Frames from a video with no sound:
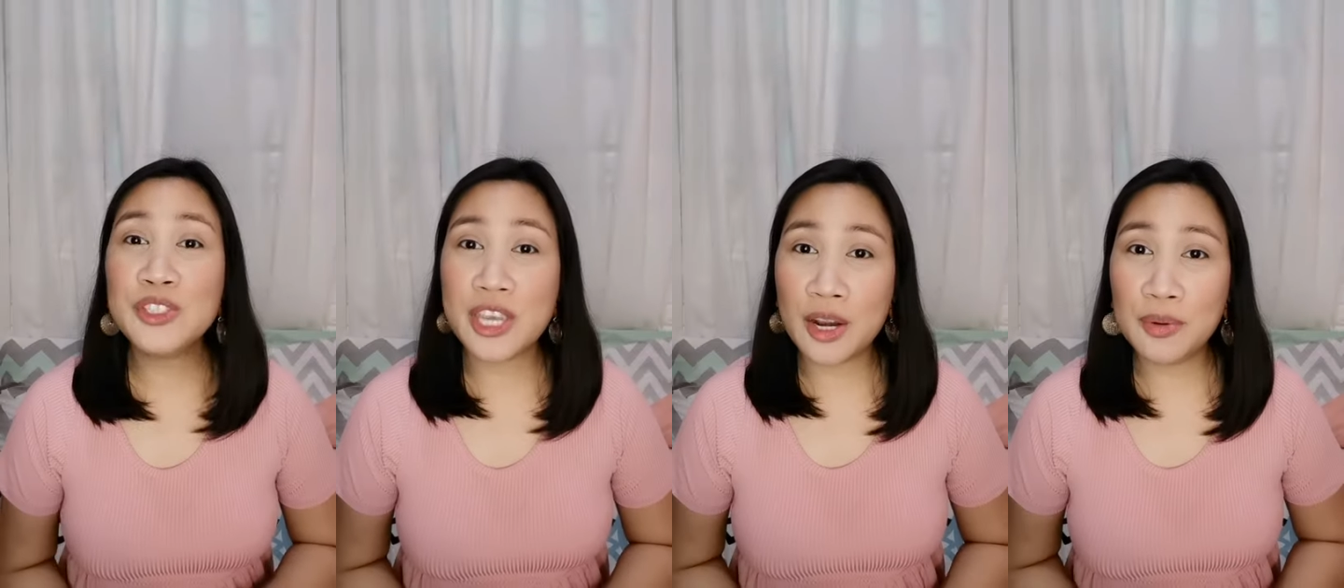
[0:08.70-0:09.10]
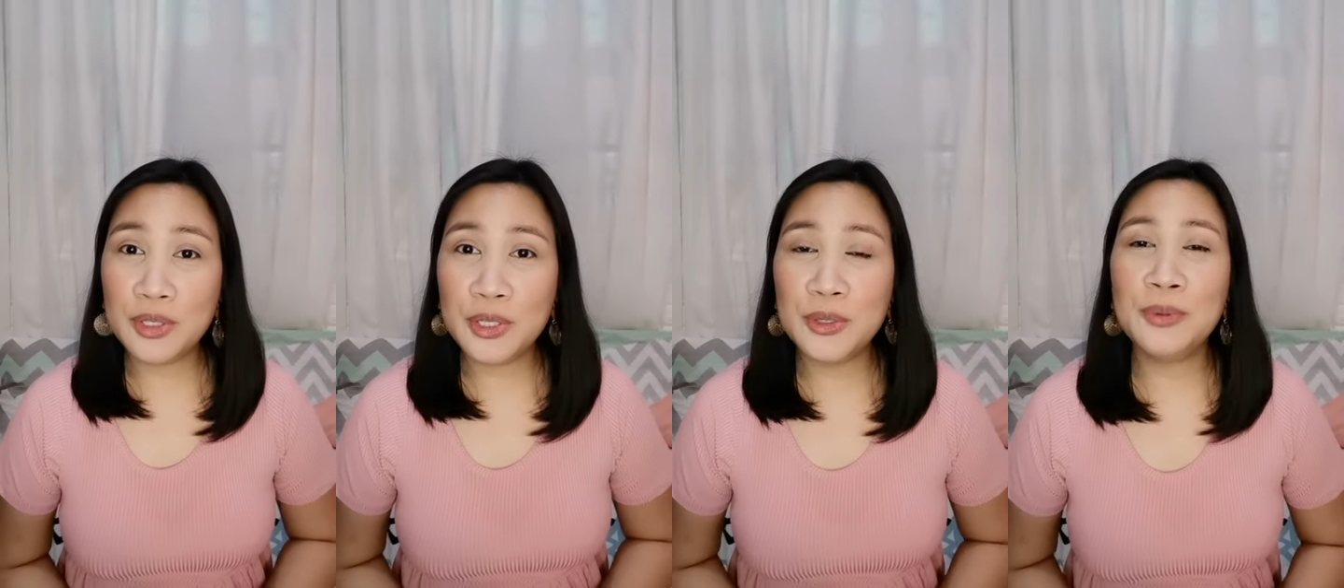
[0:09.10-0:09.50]
to share
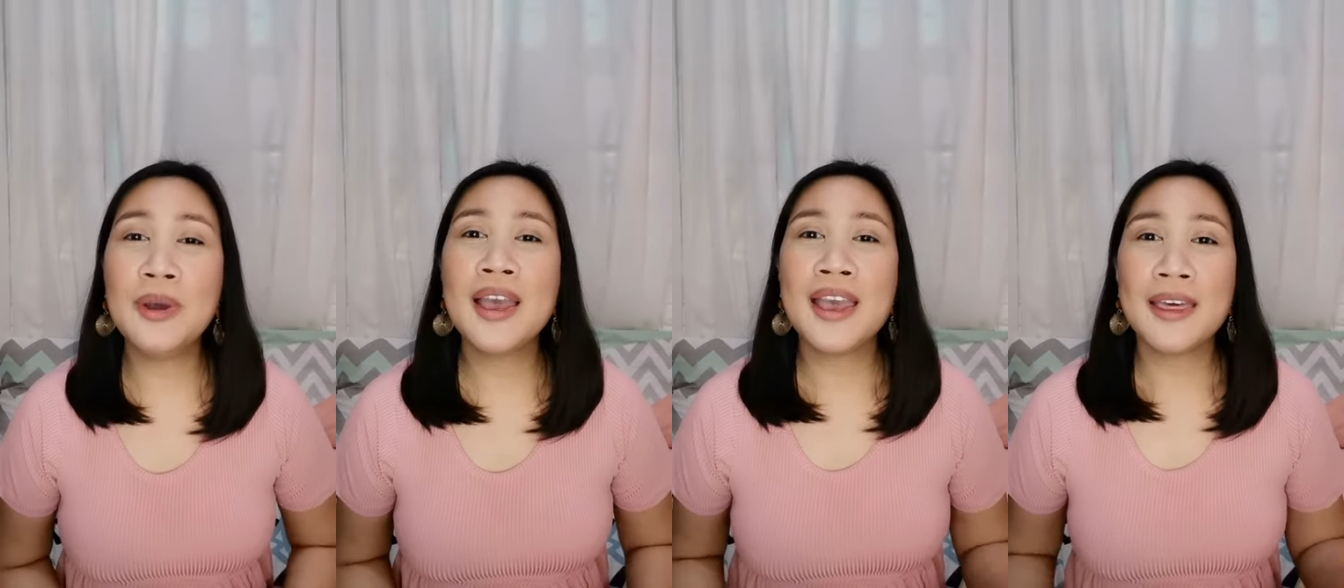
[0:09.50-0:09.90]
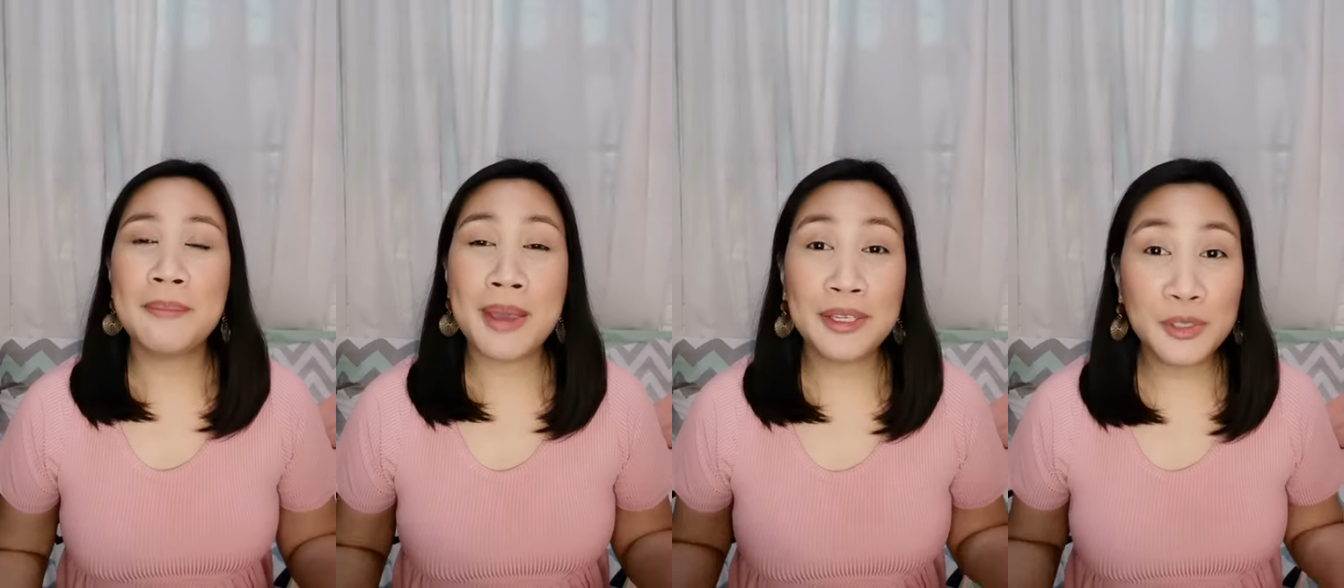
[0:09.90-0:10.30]
with you
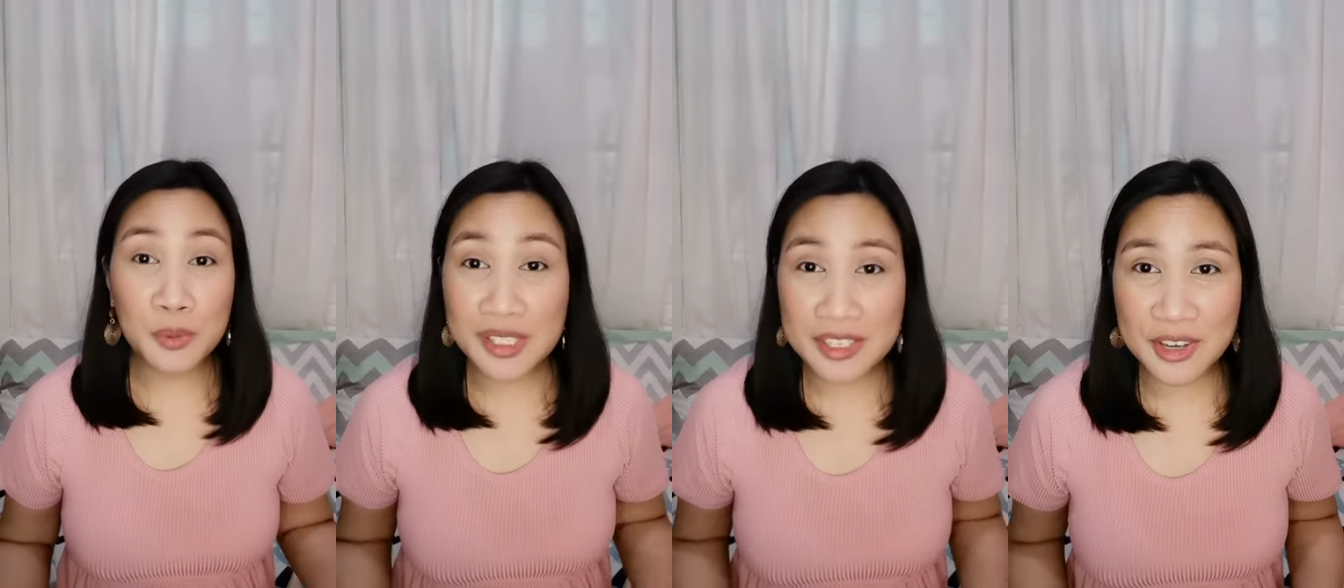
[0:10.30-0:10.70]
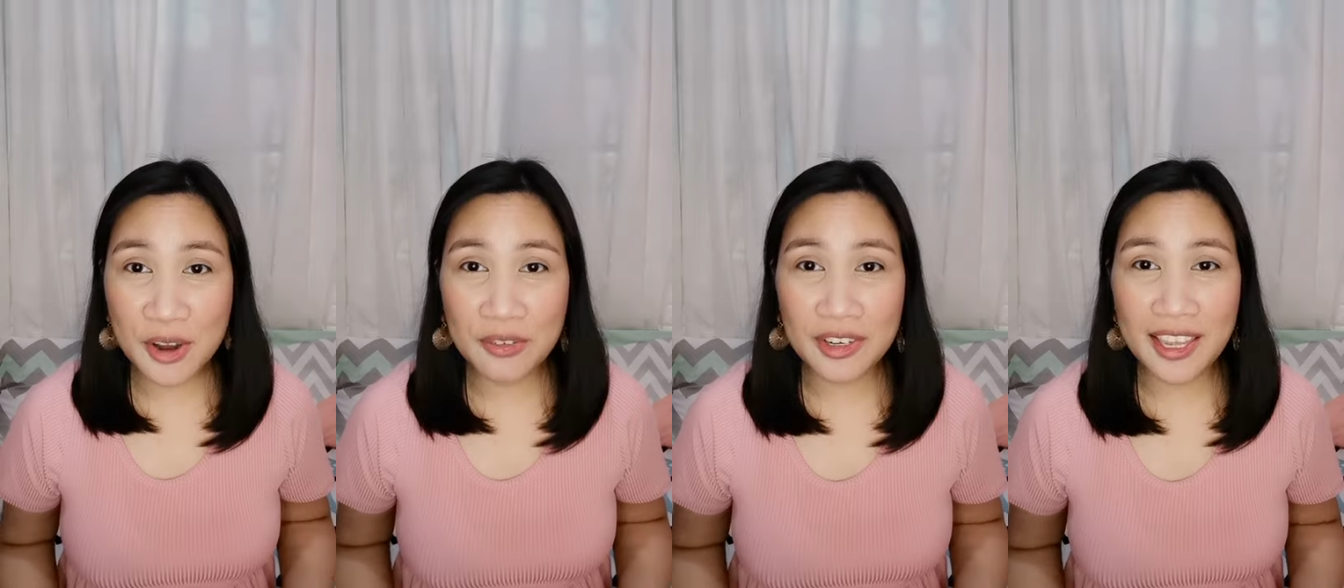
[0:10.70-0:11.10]
my newest
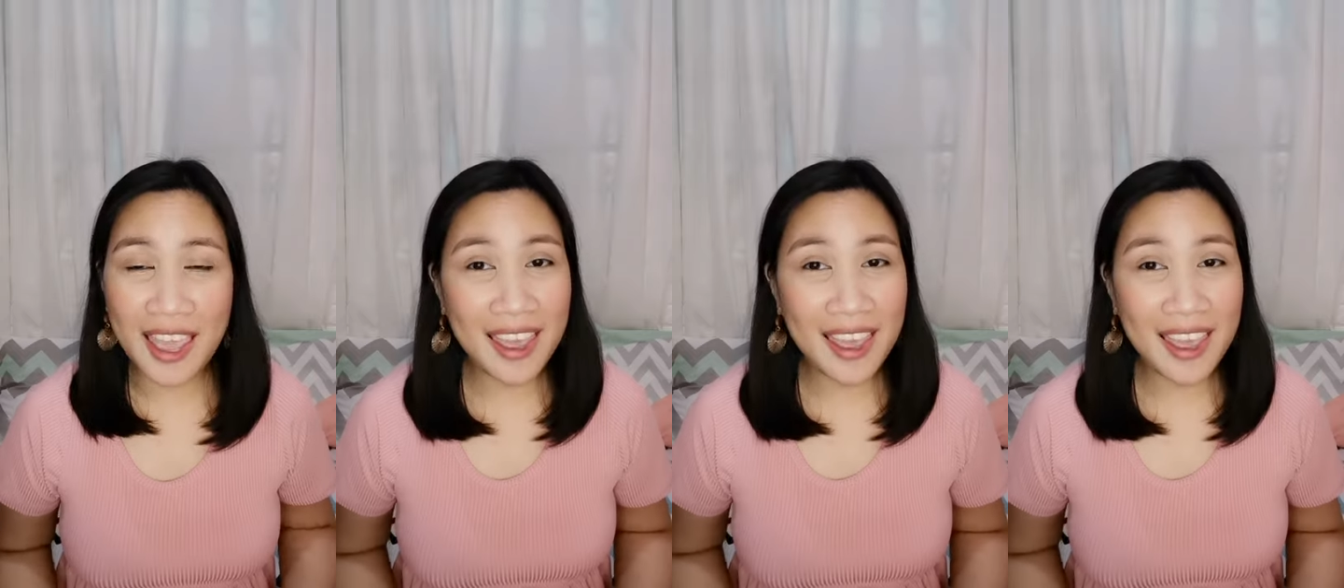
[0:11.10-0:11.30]
discovery